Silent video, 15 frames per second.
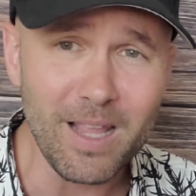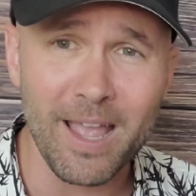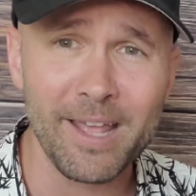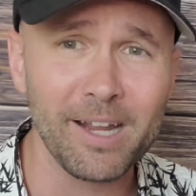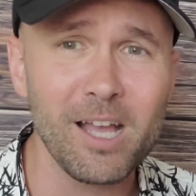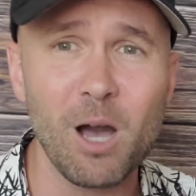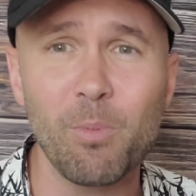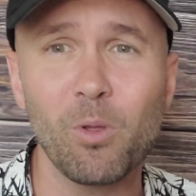
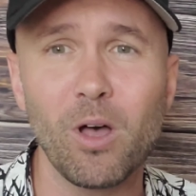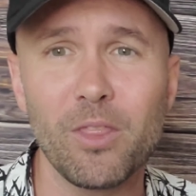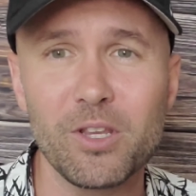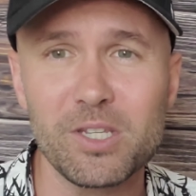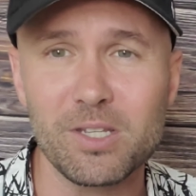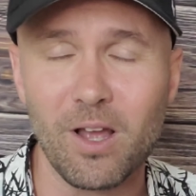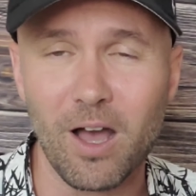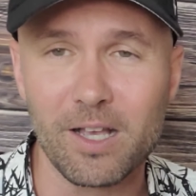and a couple other
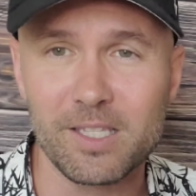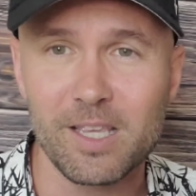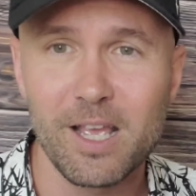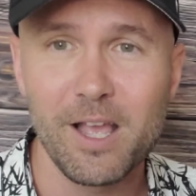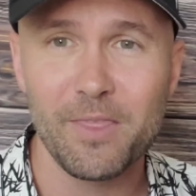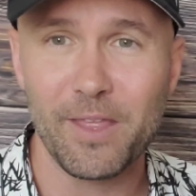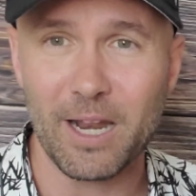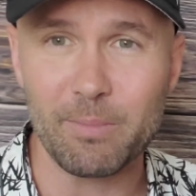stocks
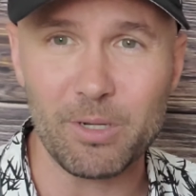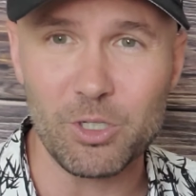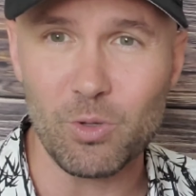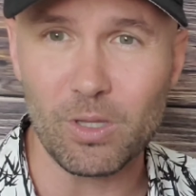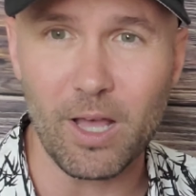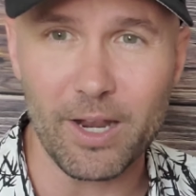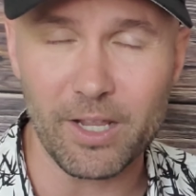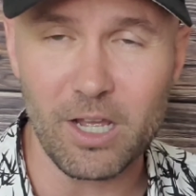that I'm going to do
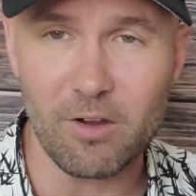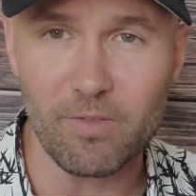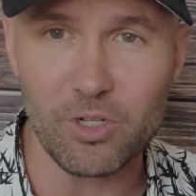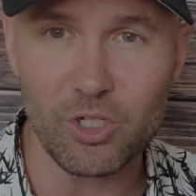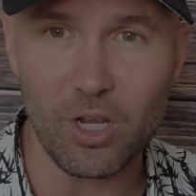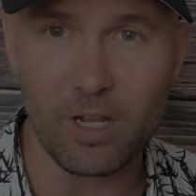a lot of coverage